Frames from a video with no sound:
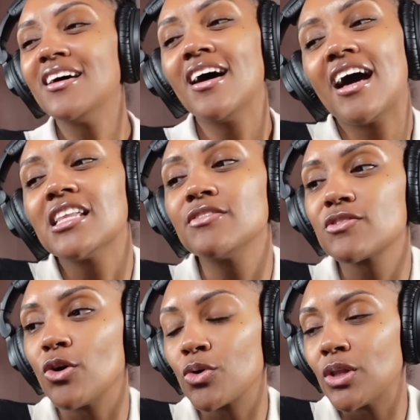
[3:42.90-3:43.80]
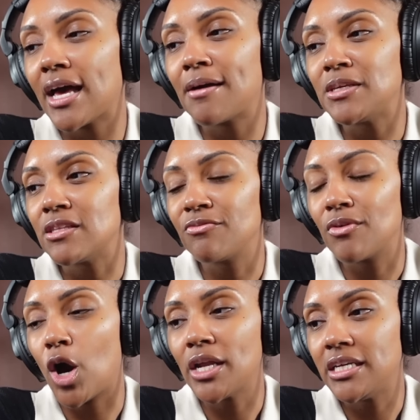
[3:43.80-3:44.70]
I love his vocal. I mean, the
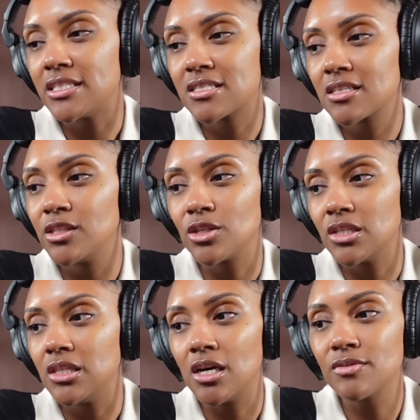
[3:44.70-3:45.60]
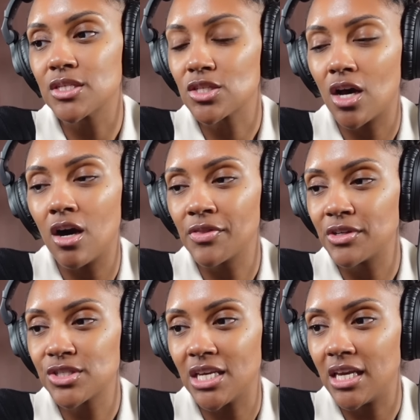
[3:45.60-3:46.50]
audience clearly loves the song. They're
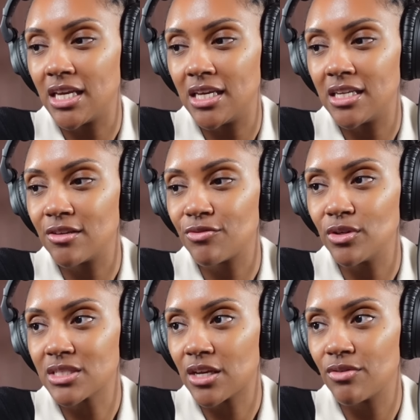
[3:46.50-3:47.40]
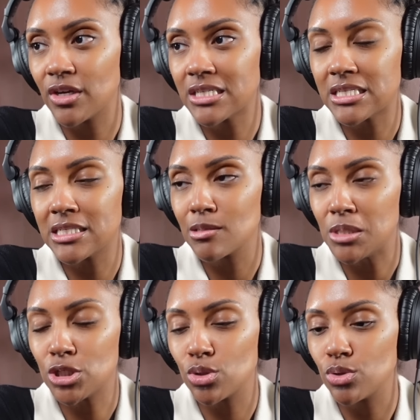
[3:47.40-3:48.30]
singing it. It feels like a very
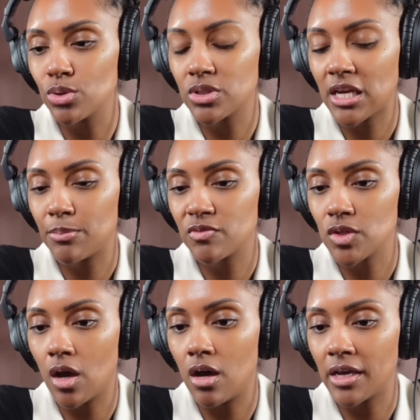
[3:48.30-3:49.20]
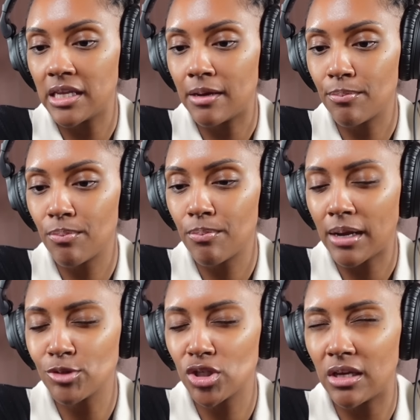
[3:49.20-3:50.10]
sentimental type of song. And
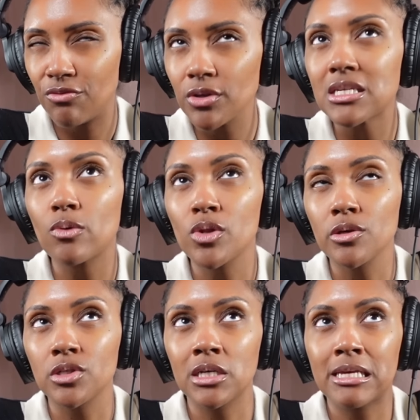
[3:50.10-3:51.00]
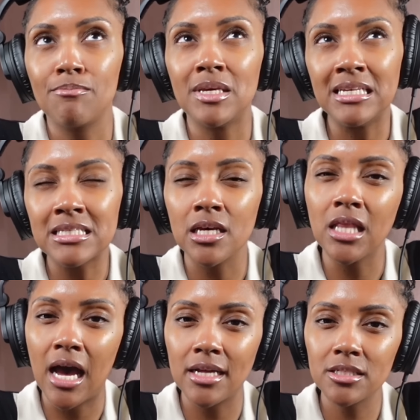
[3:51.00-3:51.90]
it feels like one of those songs that means a
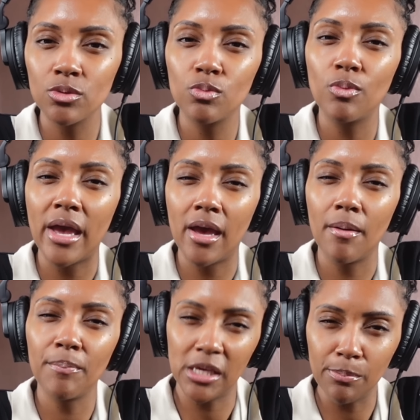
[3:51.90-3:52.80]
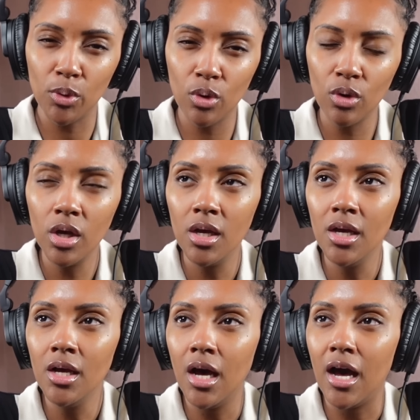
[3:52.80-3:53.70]
lot to people.
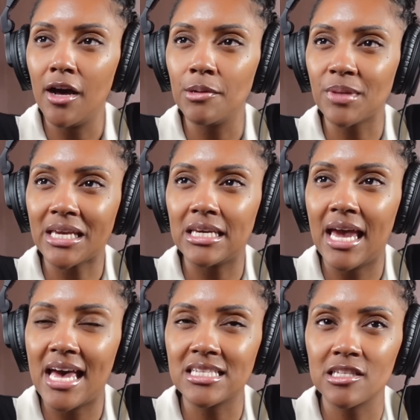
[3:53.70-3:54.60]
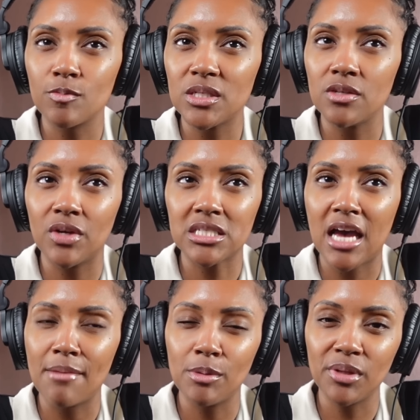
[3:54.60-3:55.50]
Like, it has a specific
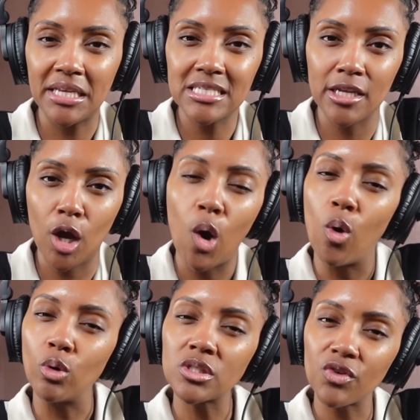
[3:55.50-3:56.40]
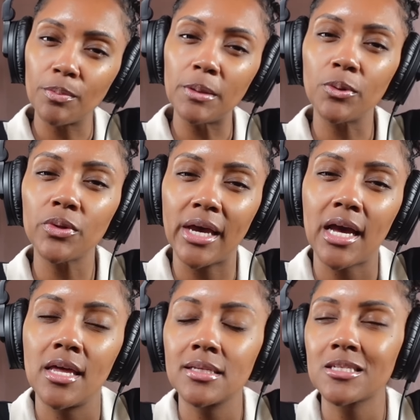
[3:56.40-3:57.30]
time and place that it holds for people, that
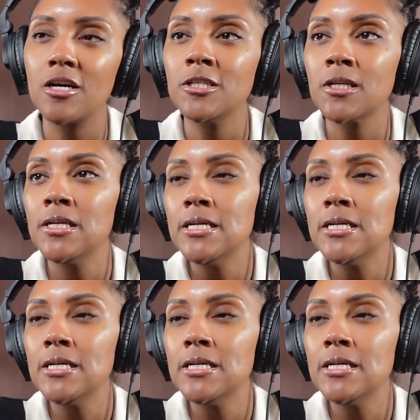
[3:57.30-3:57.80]
kind of song.